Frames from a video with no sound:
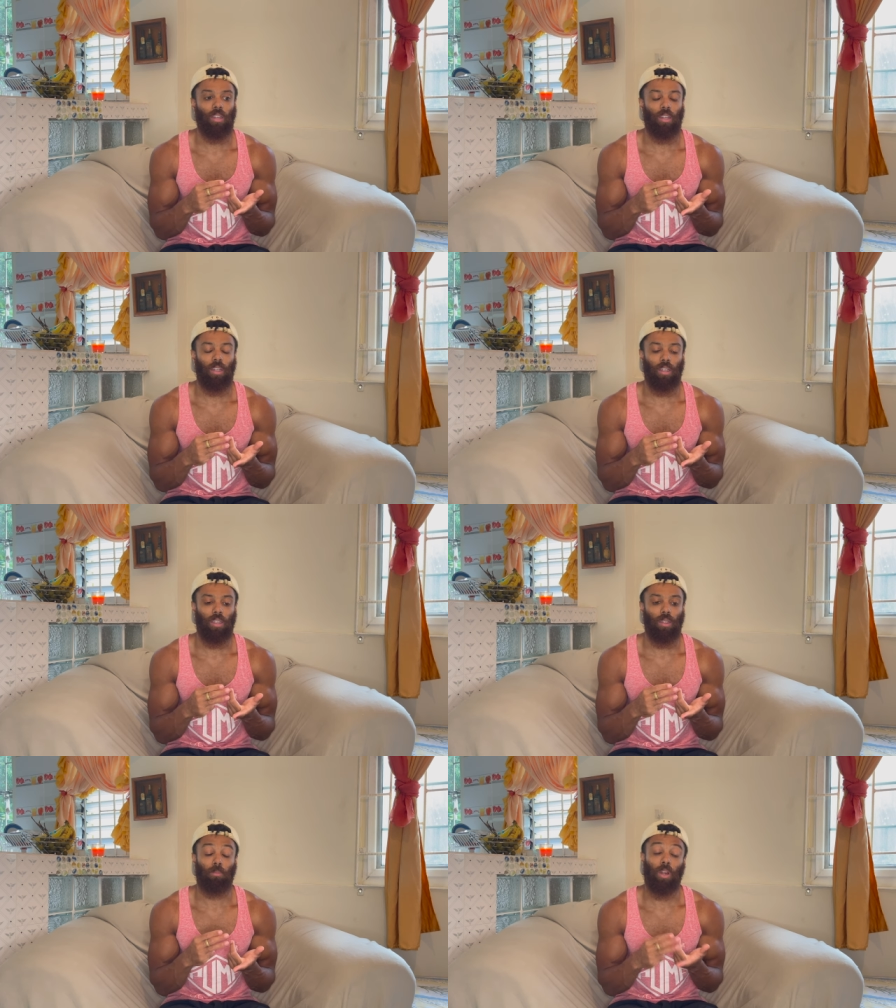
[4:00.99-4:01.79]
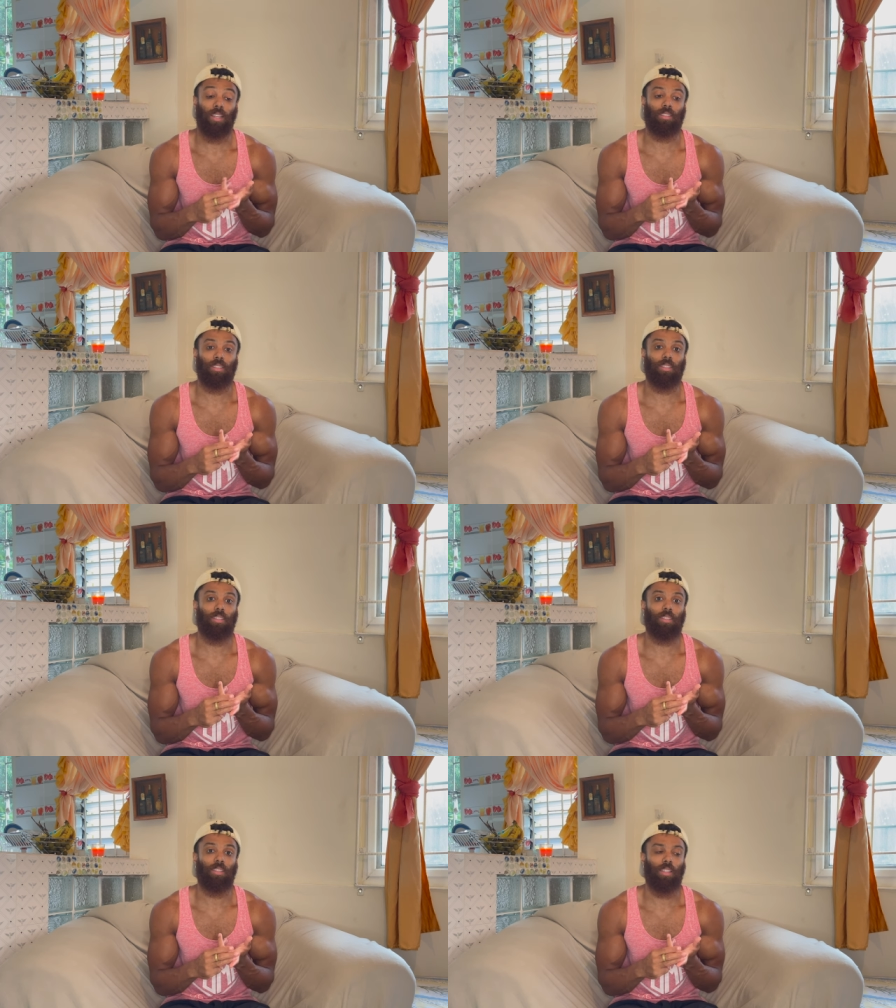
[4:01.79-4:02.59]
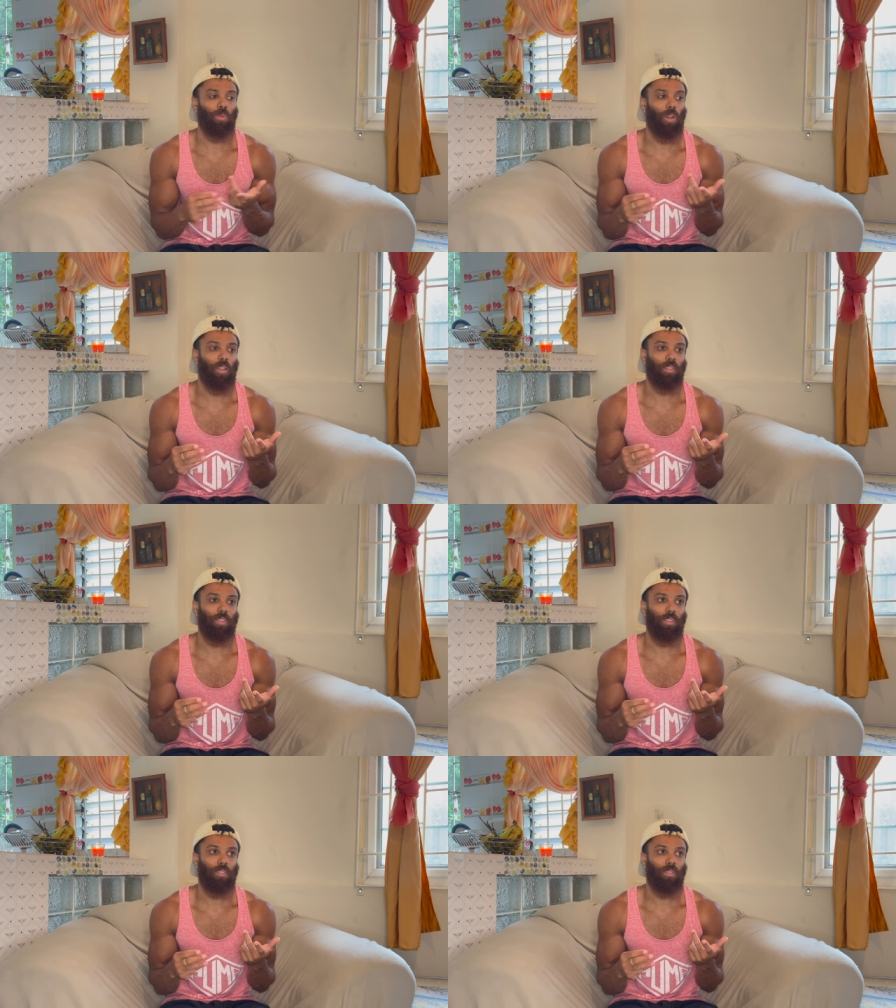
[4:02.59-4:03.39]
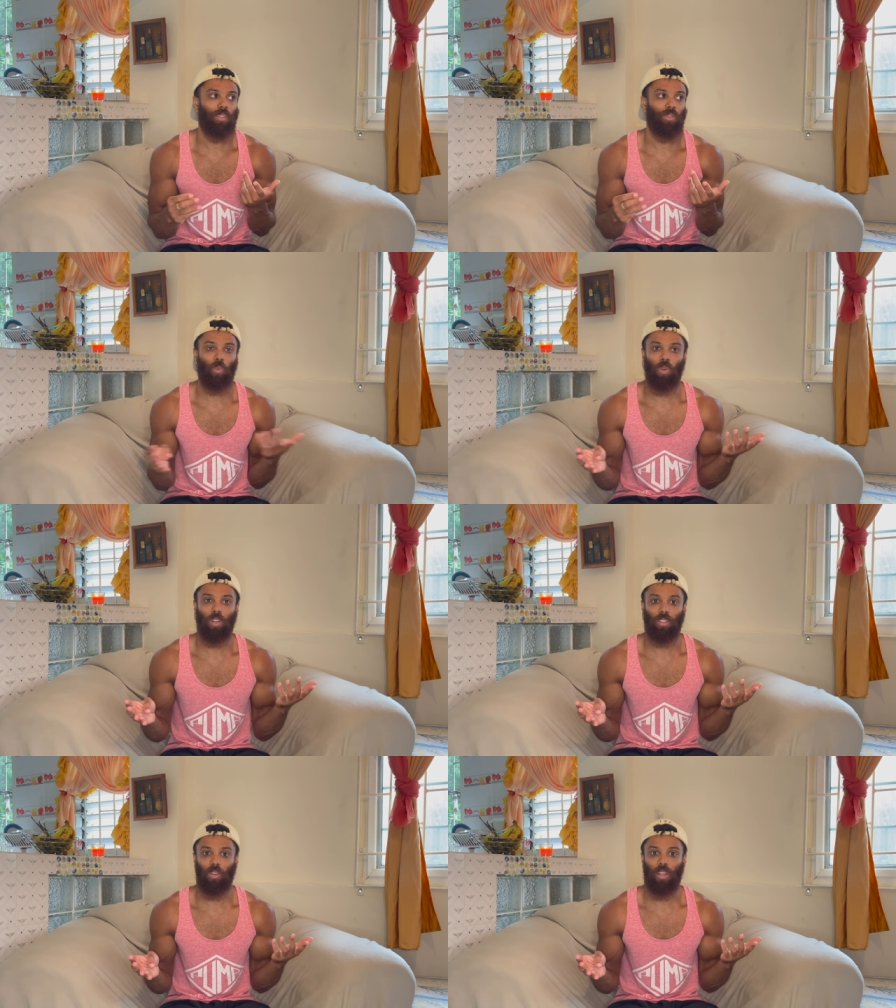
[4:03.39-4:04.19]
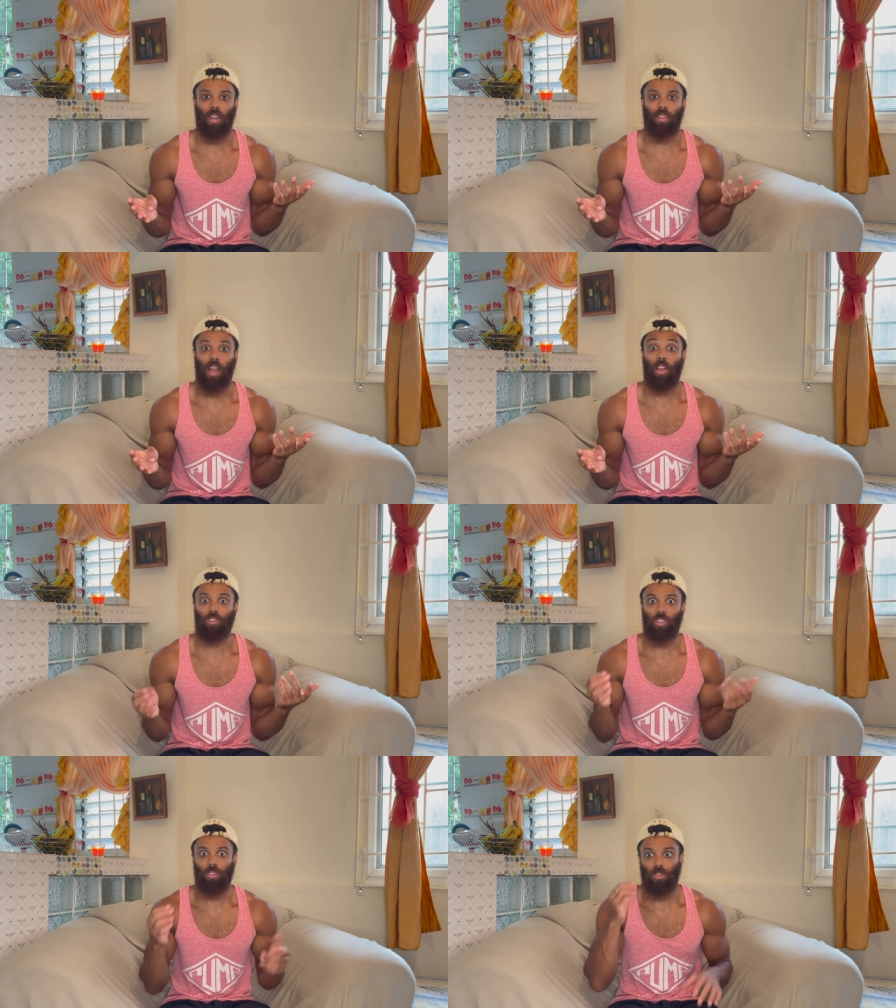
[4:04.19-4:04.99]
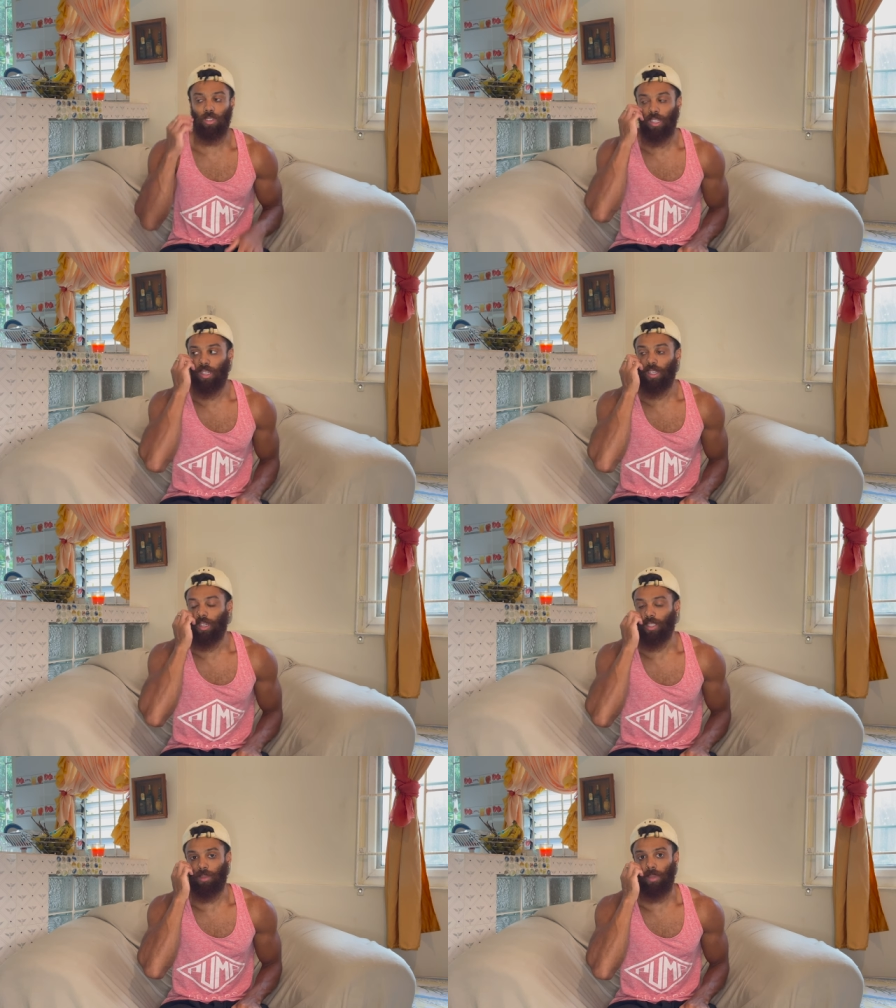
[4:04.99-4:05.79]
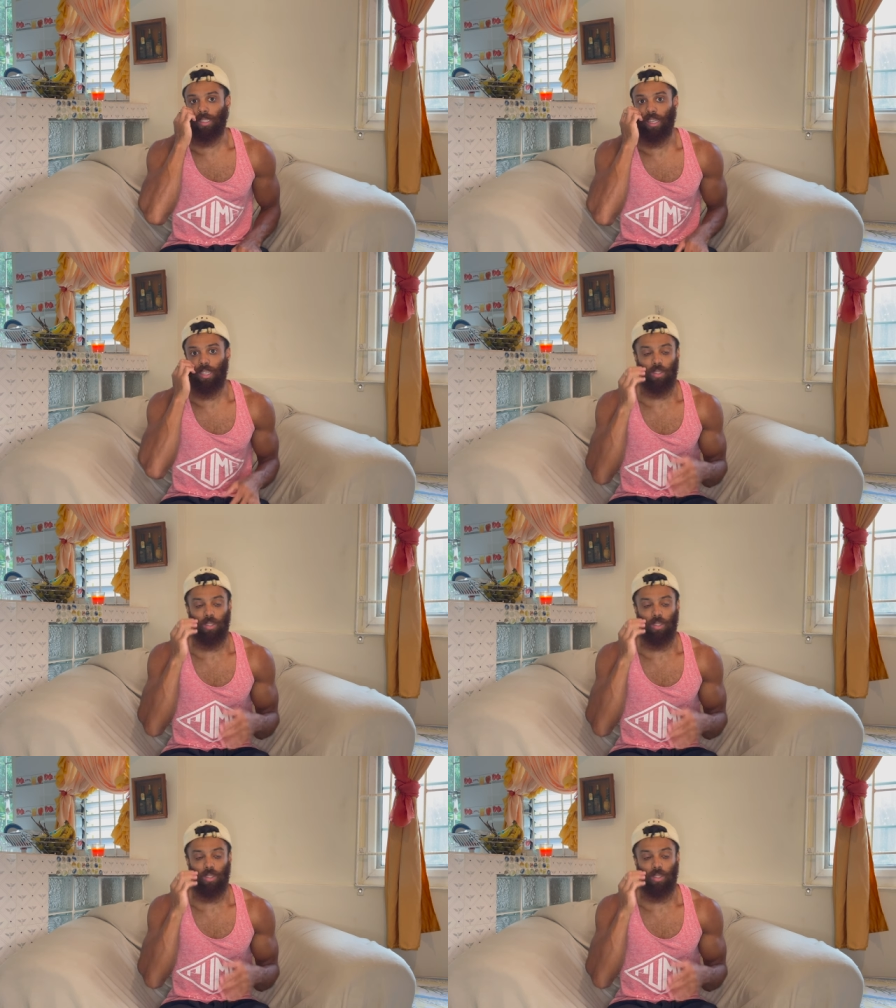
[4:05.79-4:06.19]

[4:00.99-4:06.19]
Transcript: uh, prices, as well as if you want to go like Dollar General or something like that.